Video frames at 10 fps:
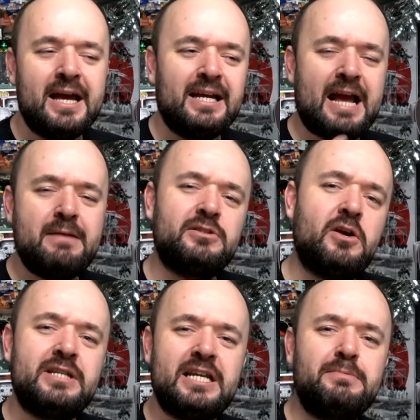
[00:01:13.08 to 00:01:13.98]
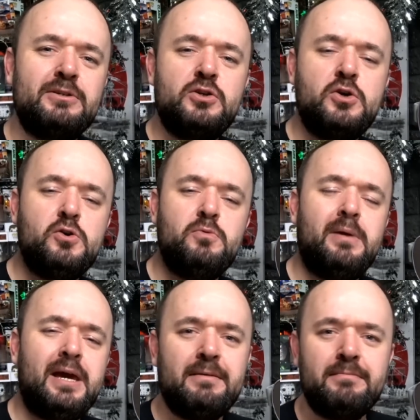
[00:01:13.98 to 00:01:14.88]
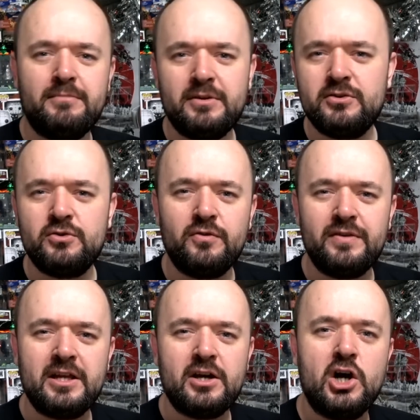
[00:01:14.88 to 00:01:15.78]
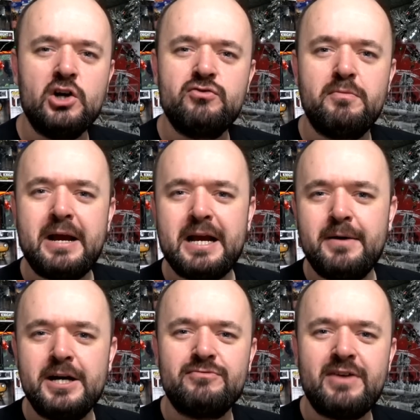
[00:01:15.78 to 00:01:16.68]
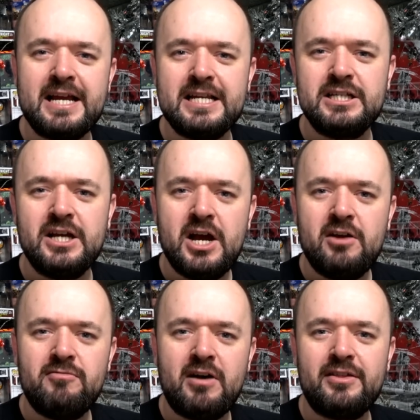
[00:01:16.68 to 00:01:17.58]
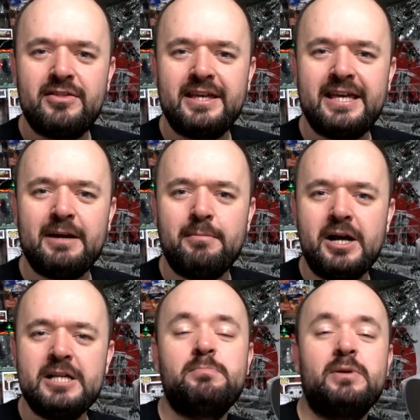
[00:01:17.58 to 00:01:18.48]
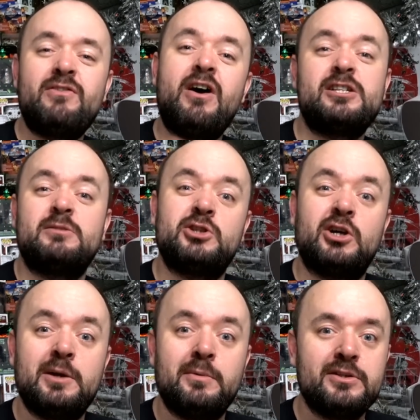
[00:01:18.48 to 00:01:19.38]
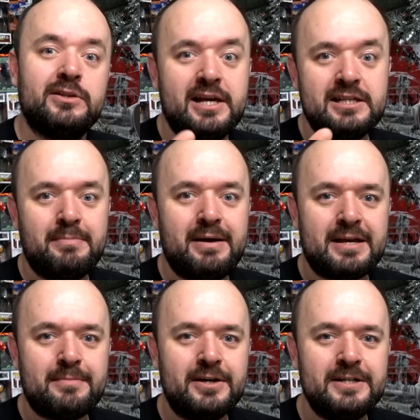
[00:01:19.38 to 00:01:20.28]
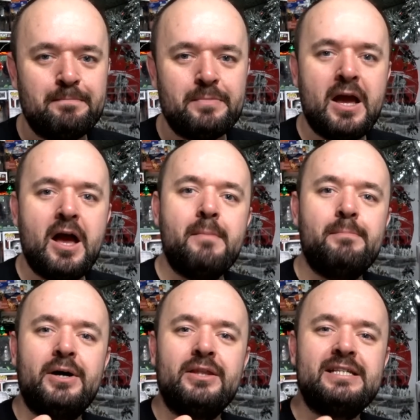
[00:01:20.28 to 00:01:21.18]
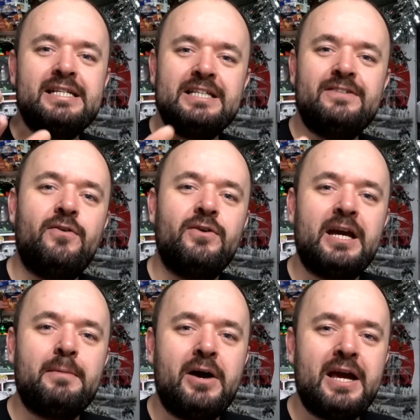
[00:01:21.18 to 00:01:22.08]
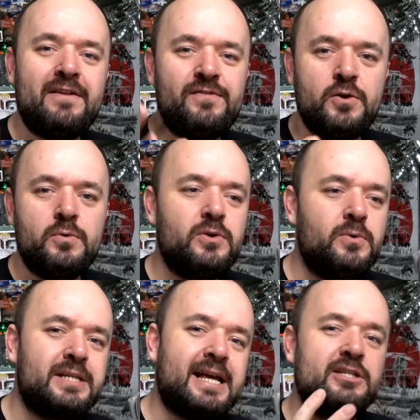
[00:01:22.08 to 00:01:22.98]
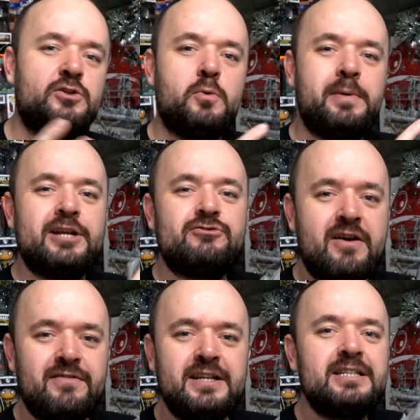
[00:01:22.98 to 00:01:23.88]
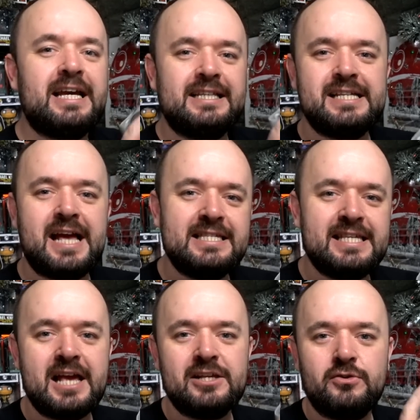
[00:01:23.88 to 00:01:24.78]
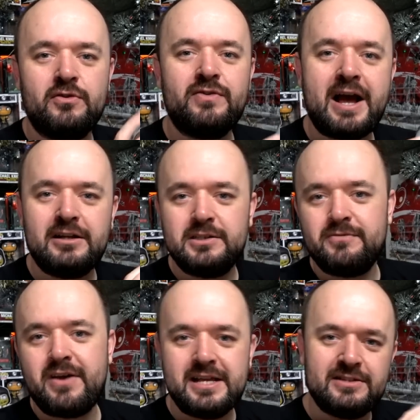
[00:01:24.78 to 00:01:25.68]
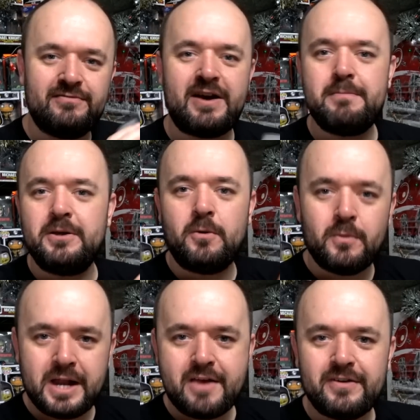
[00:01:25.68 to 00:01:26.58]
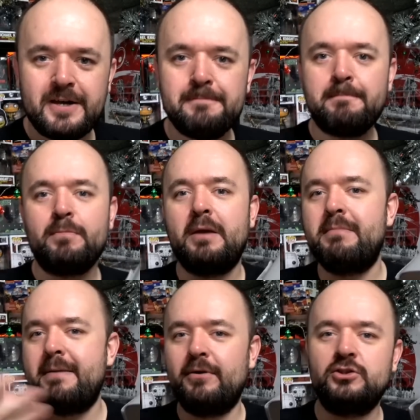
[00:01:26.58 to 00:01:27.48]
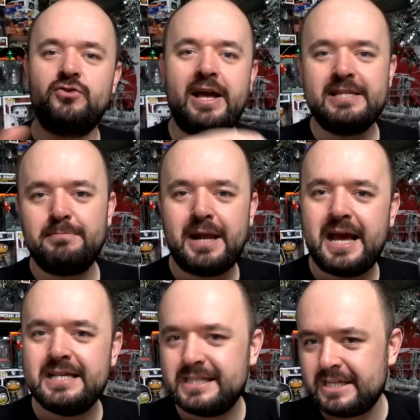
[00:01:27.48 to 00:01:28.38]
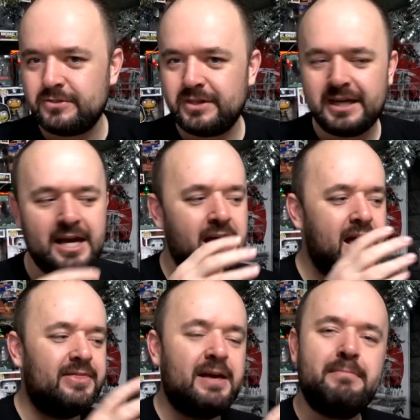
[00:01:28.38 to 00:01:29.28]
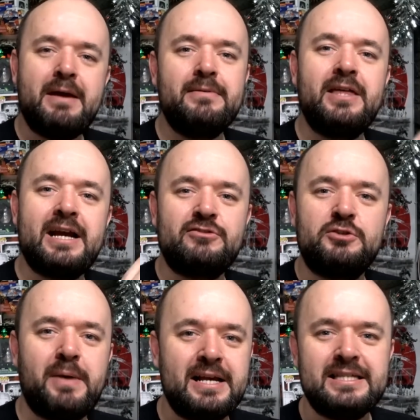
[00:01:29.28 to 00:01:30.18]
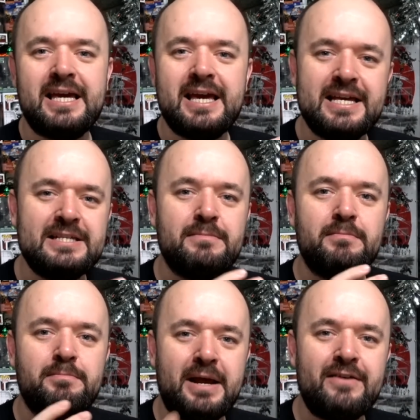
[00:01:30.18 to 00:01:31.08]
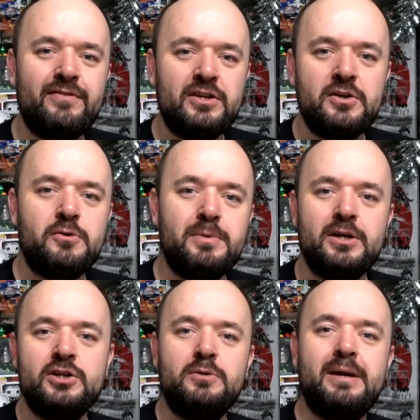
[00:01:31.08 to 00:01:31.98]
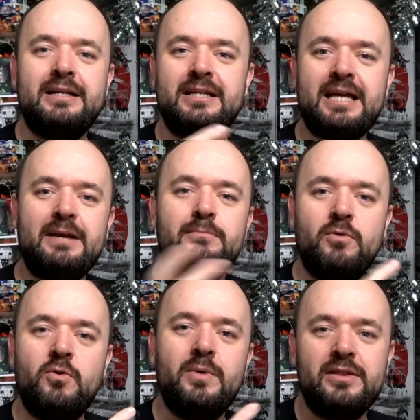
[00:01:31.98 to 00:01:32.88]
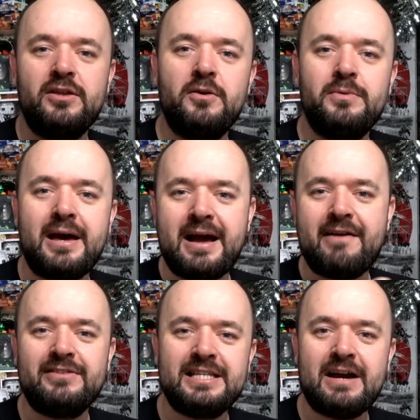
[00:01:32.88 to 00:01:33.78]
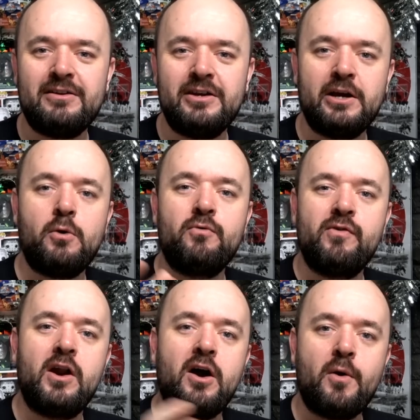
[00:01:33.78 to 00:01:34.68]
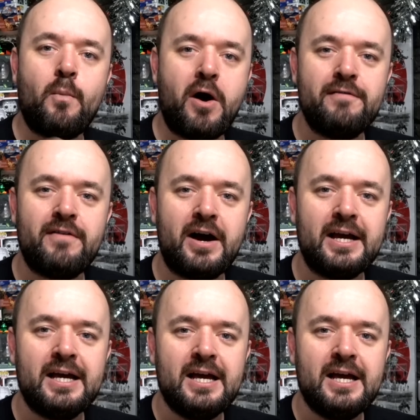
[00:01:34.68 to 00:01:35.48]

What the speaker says: Games don't tend to be too big, sort of in the 100 megabytes range rather than gigabytes, but there are some chunky ones on there, so bear that in mind. But the 64 gigabyte, if you do intend to do a bit of traveling, take this headset sort of around to friends and family or whatever, maybe on trains and planes and that sort of thing, then maybe the extra space is better for you because you'll be able to take more with you without having to download it or rely on Wi-Fi.